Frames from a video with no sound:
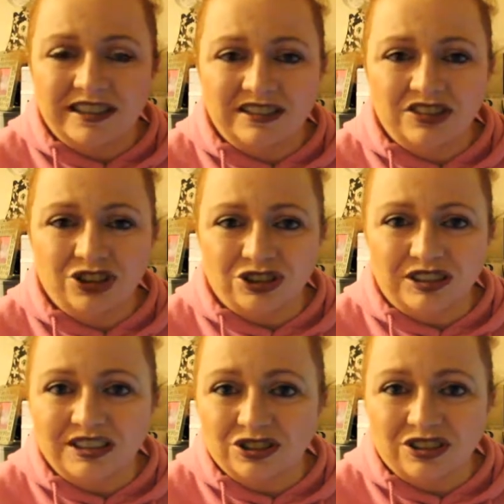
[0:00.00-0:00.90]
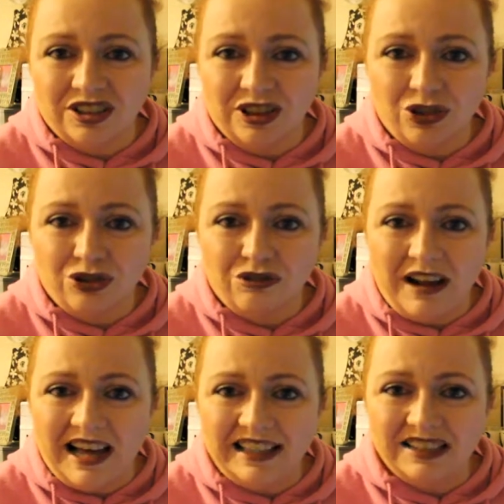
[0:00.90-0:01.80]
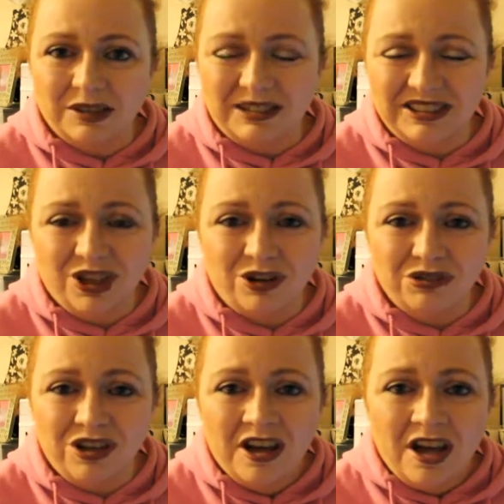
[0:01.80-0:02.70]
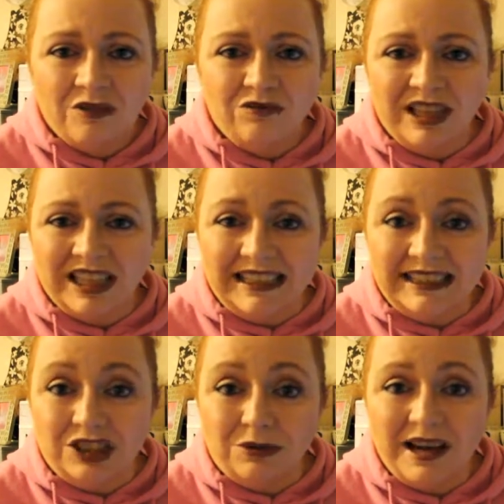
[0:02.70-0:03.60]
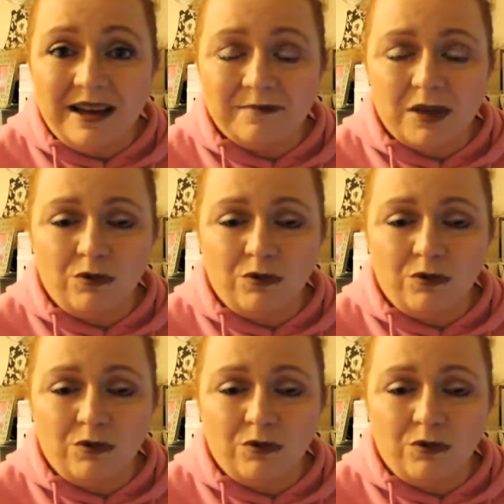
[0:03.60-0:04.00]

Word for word: it's just it doesn't look right, so I don't really do it.